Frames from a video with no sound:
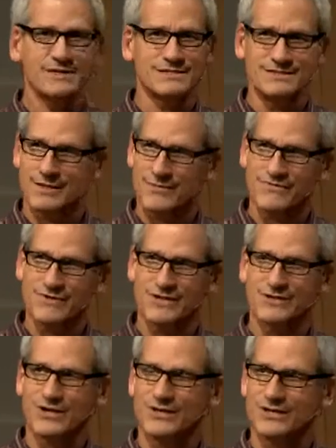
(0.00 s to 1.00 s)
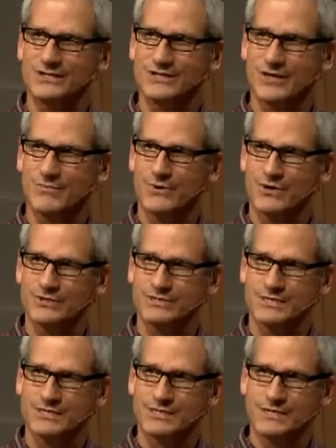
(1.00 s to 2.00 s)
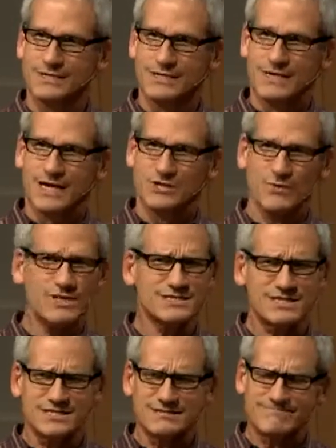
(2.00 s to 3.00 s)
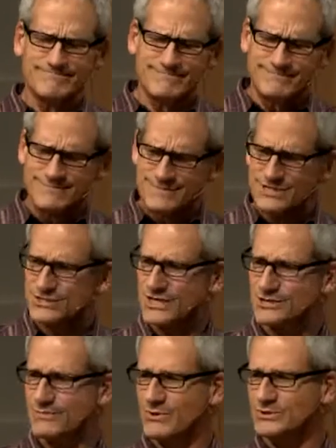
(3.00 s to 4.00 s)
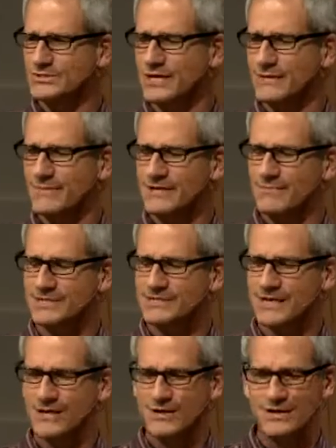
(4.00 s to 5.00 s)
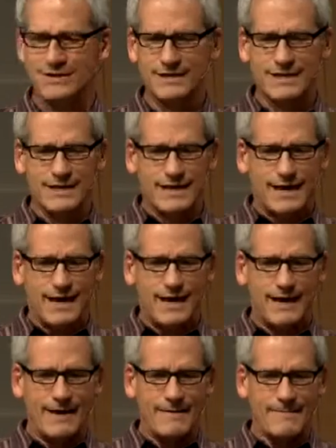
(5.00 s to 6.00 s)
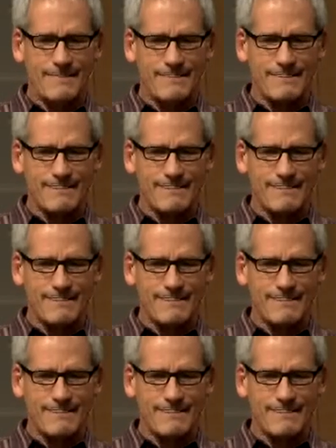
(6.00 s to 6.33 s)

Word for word: and a number of other, his other books, and as well as just, just done some own stu- my, my, study on it. Um,